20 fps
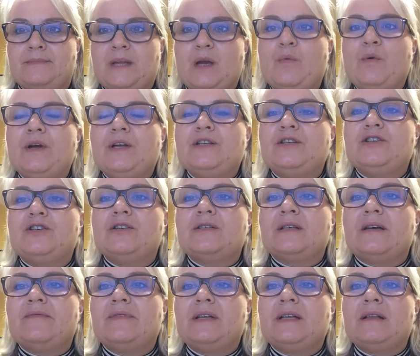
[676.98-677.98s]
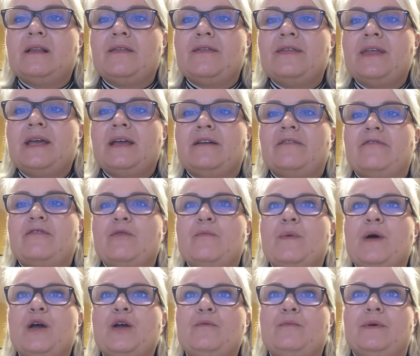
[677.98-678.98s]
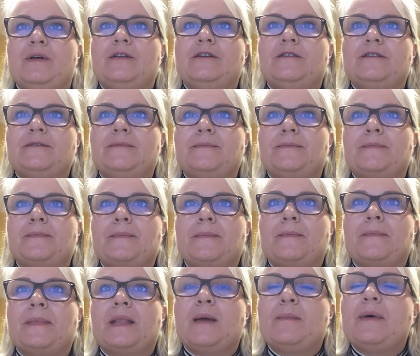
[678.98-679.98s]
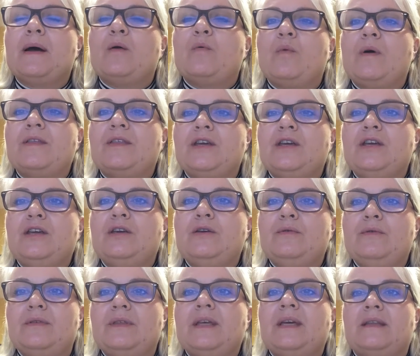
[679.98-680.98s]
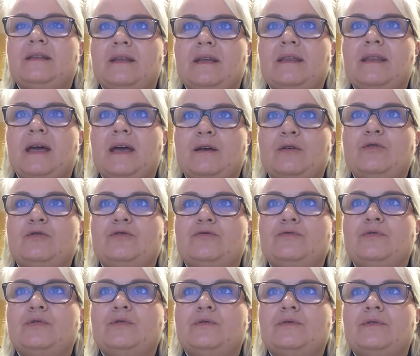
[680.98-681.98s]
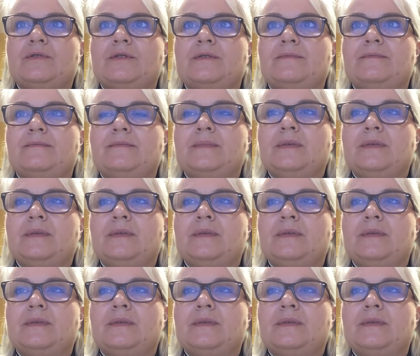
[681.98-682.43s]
I want you to just have a little think for a moment about whether you think that they're good rules.